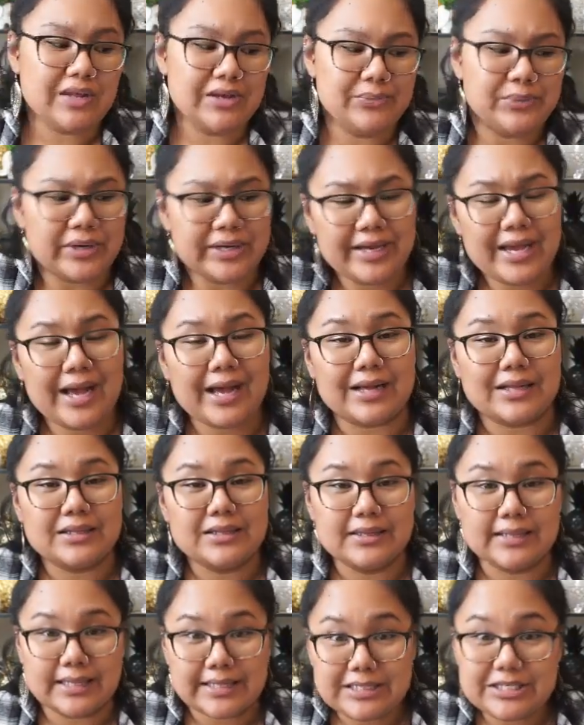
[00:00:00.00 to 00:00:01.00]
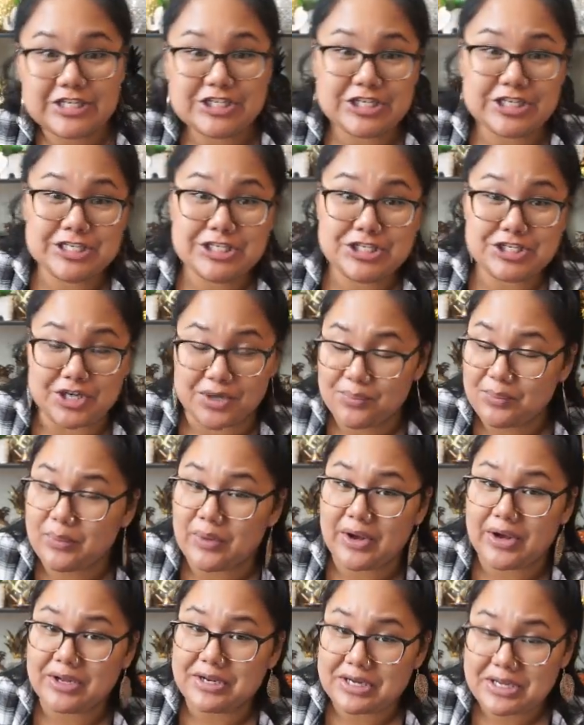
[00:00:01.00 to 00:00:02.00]
But yeah, let's just jump
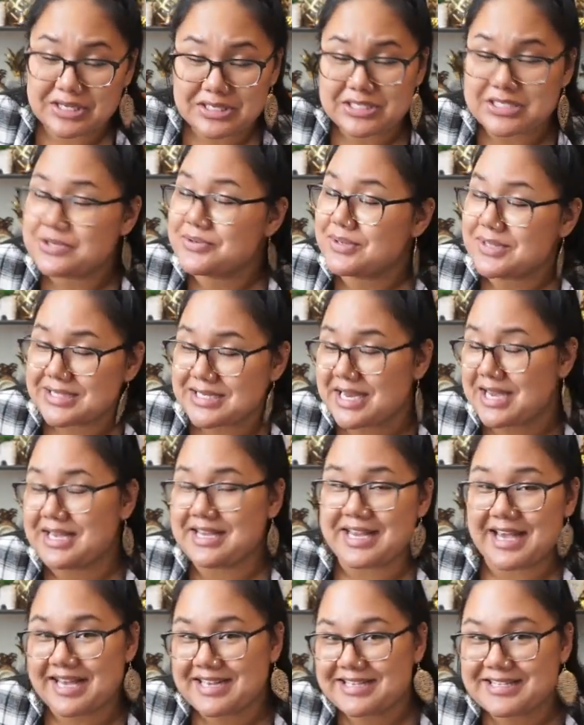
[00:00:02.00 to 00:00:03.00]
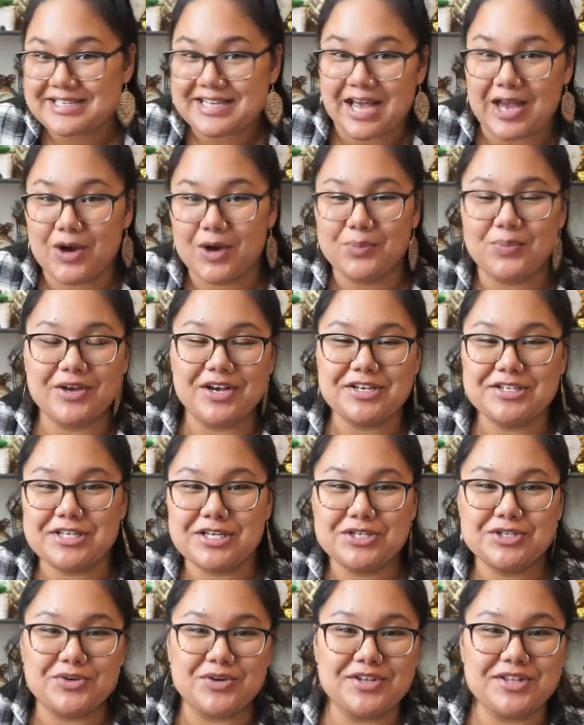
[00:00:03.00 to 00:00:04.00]
on into it, I guess. I hope you guys
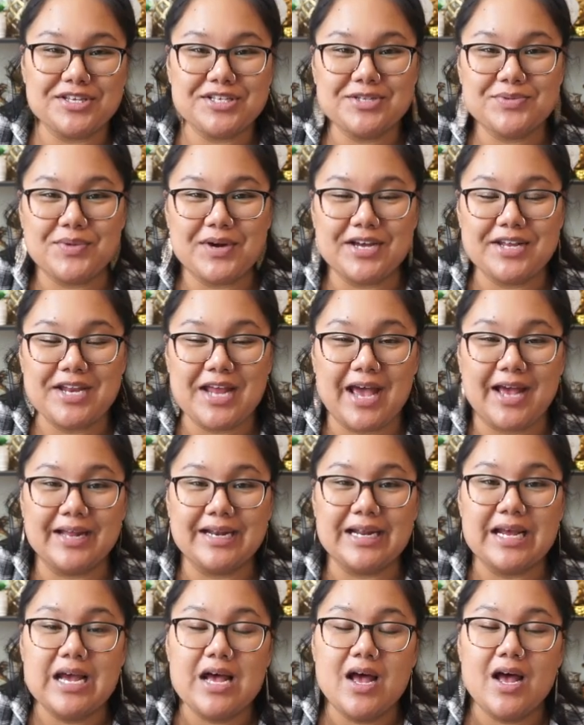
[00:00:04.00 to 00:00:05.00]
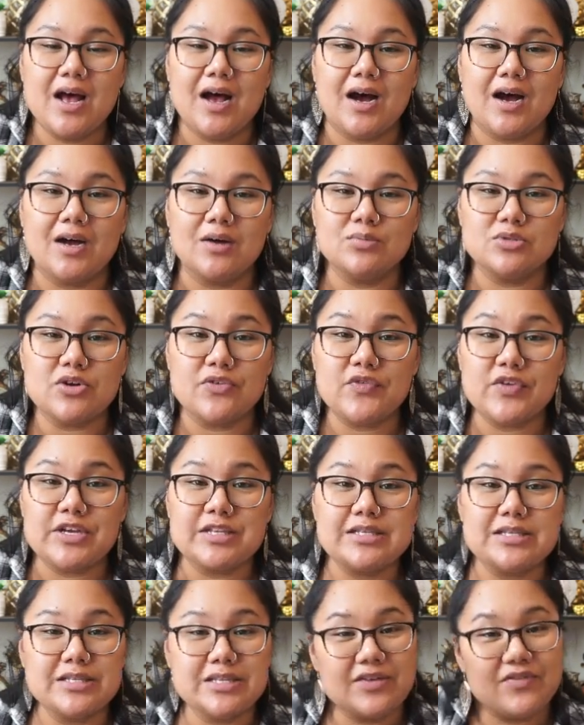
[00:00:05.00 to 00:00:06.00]
enjoy this one and um, don't
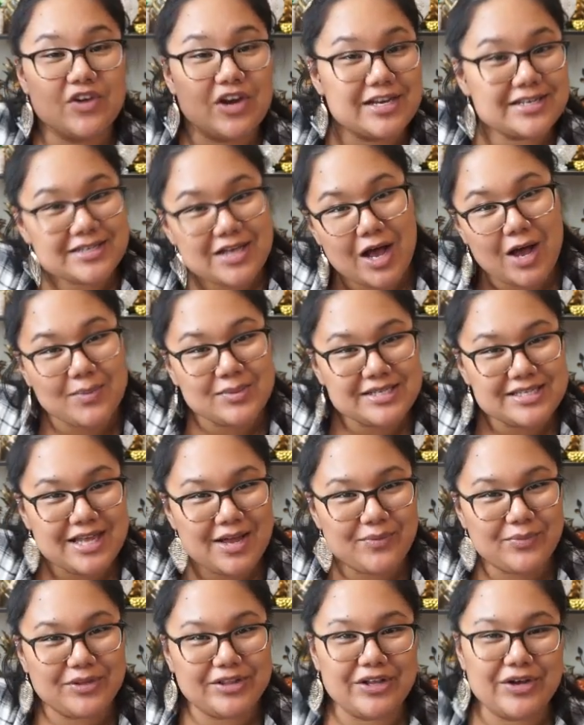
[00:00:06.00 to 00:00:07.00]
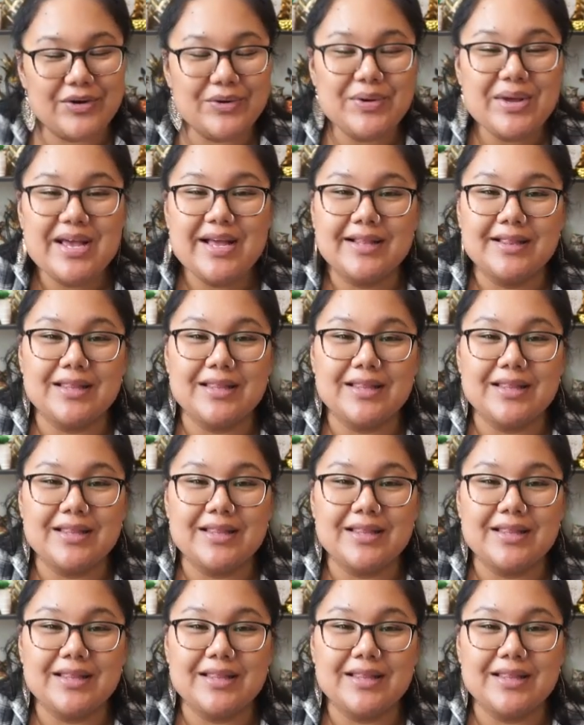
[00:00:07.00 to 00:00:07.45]
forget to leave your guys comments down below.